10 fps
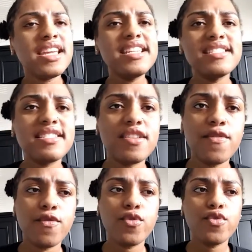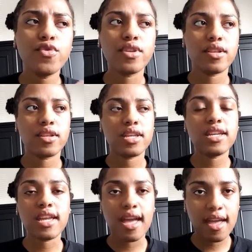eat seafood and
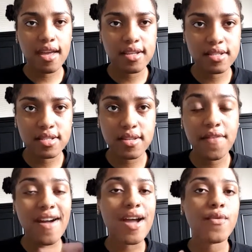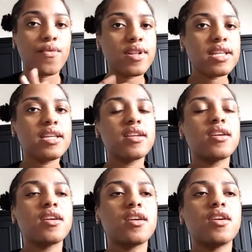eat eggs and stuff, I really
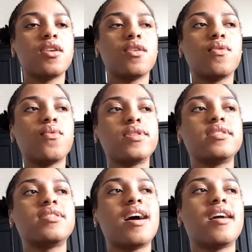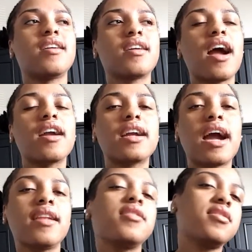was like, I
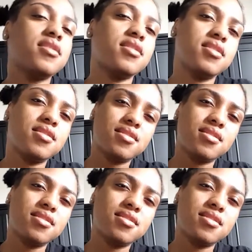kind of